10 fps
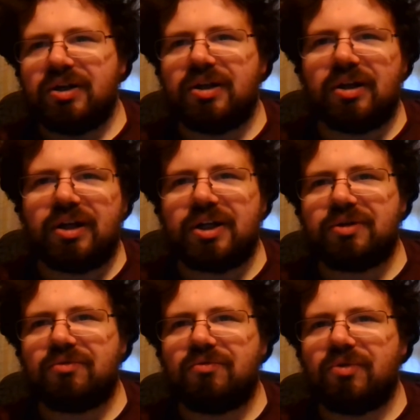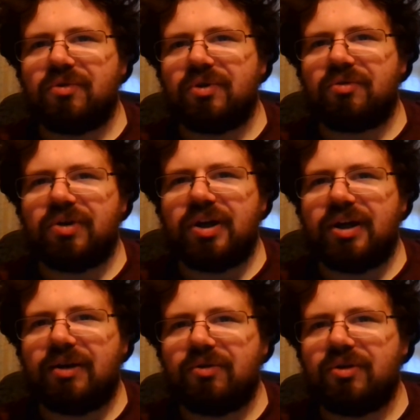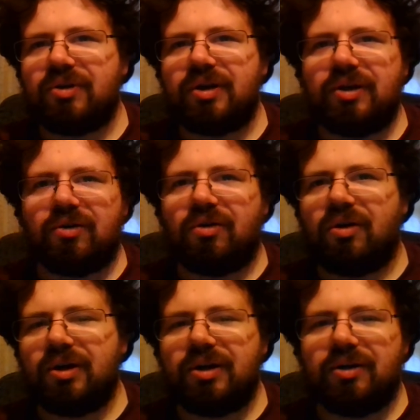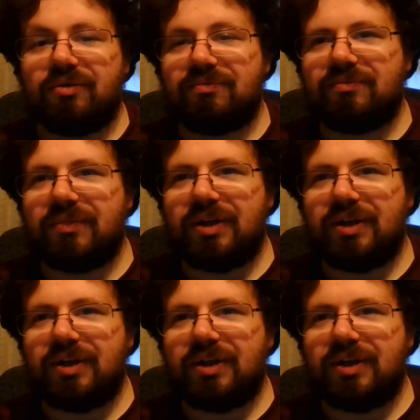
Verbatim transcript: that natural world and create our, you know,